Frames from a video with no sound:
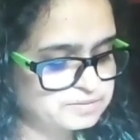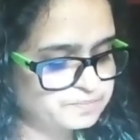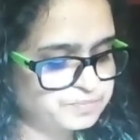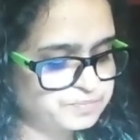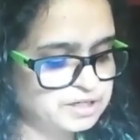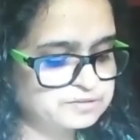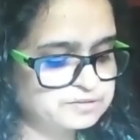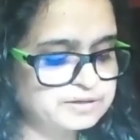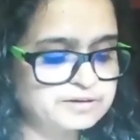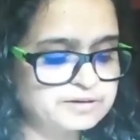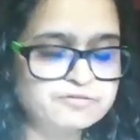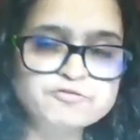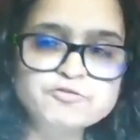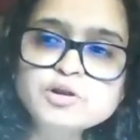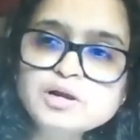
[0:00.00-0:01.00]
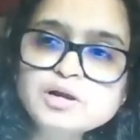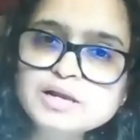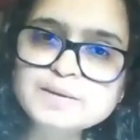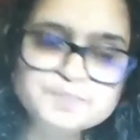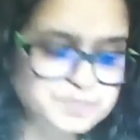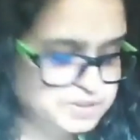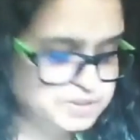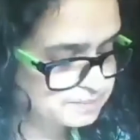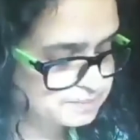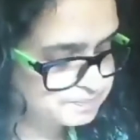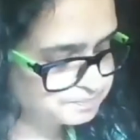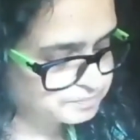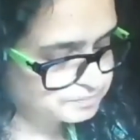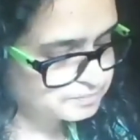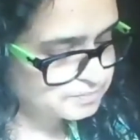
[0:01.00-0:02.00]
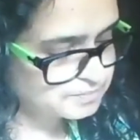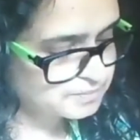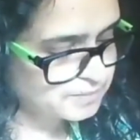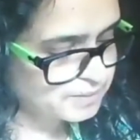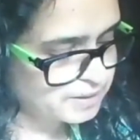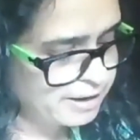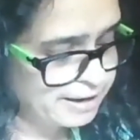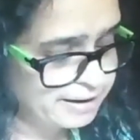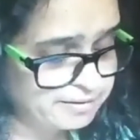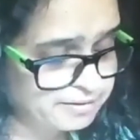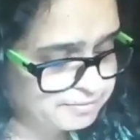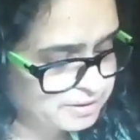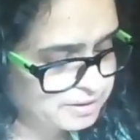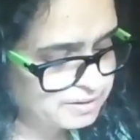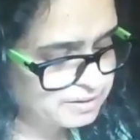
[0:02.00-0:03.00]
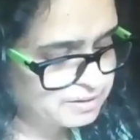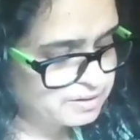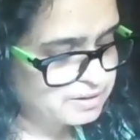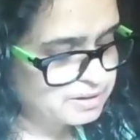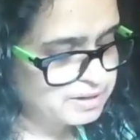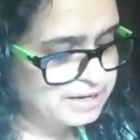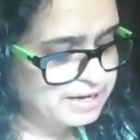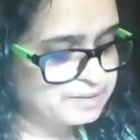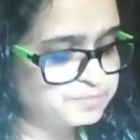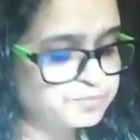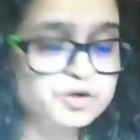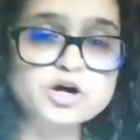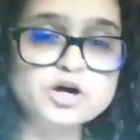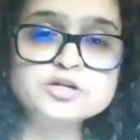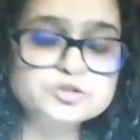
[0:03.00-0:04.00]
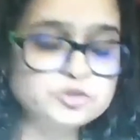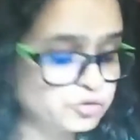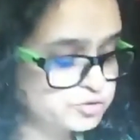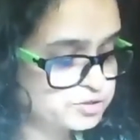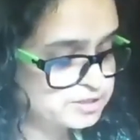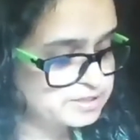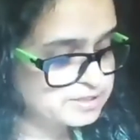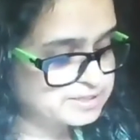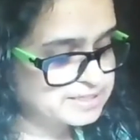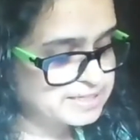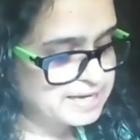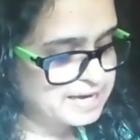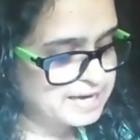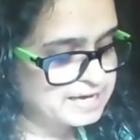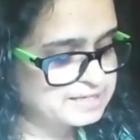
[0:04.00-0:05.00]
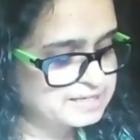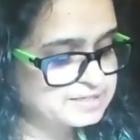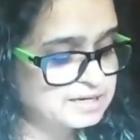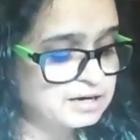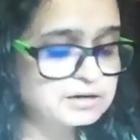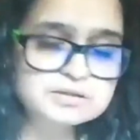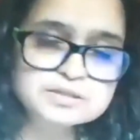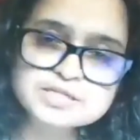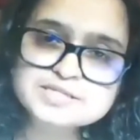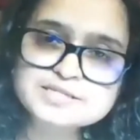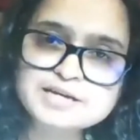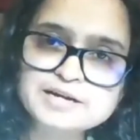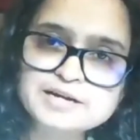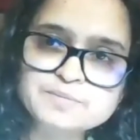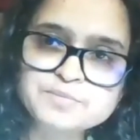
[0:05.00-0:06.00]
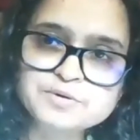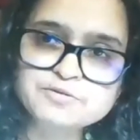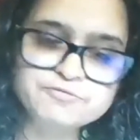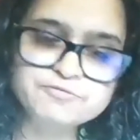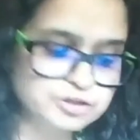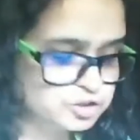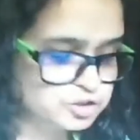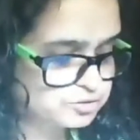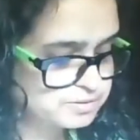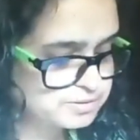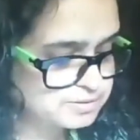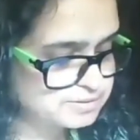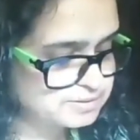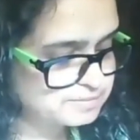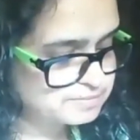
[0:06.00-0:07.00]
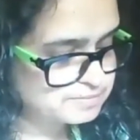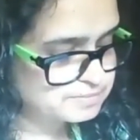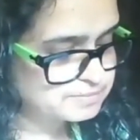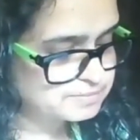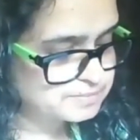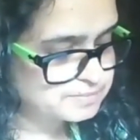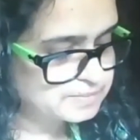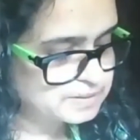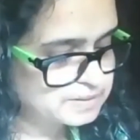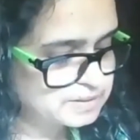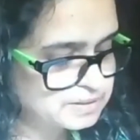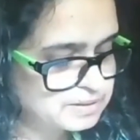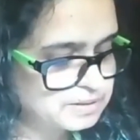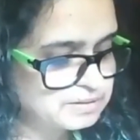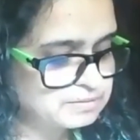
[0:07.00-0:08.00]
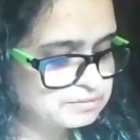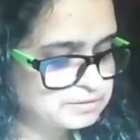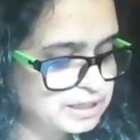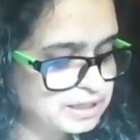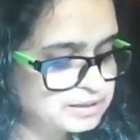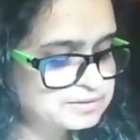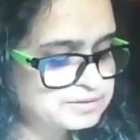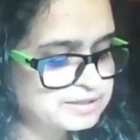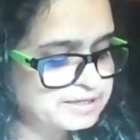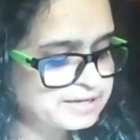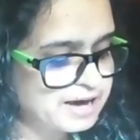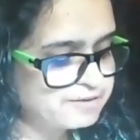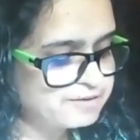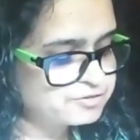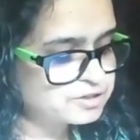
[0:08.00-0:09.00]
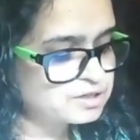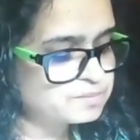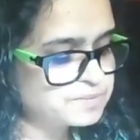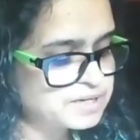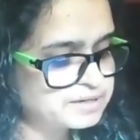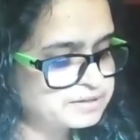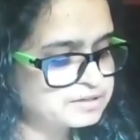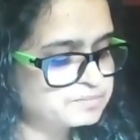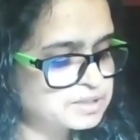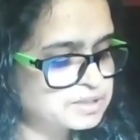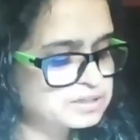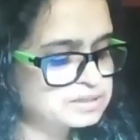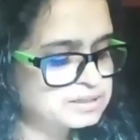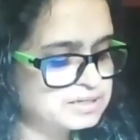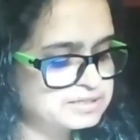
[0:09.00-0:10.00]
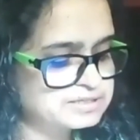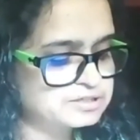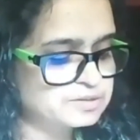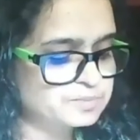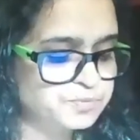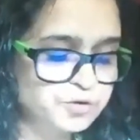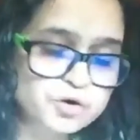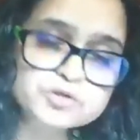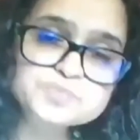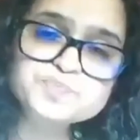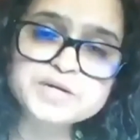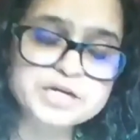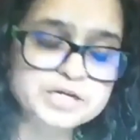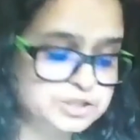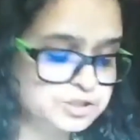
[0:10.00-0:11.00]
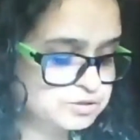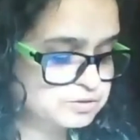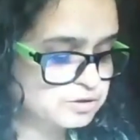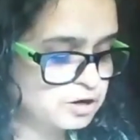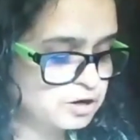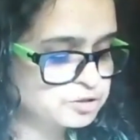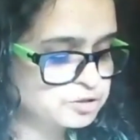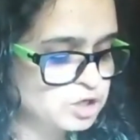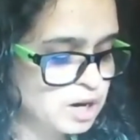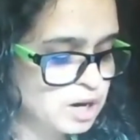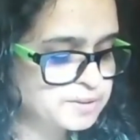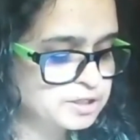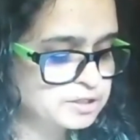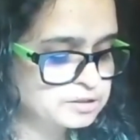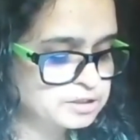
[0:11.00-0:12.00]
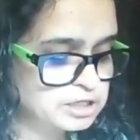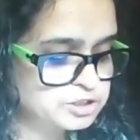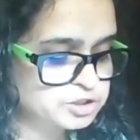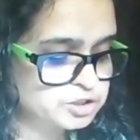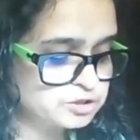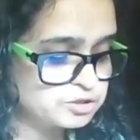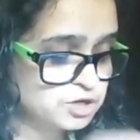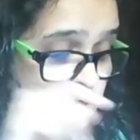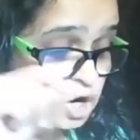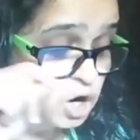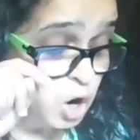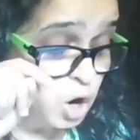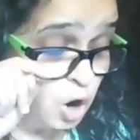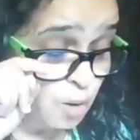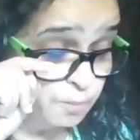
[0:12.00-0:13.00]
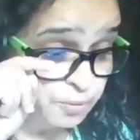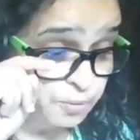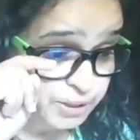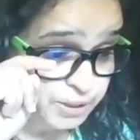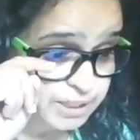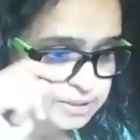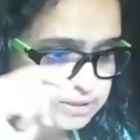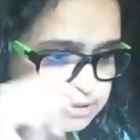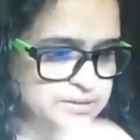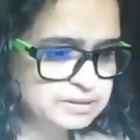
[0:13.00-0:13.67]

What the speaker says: their full lips, hair, and broad noses as undesirable features. Dalit and African American middle classes' appropriation of the dominant culture operated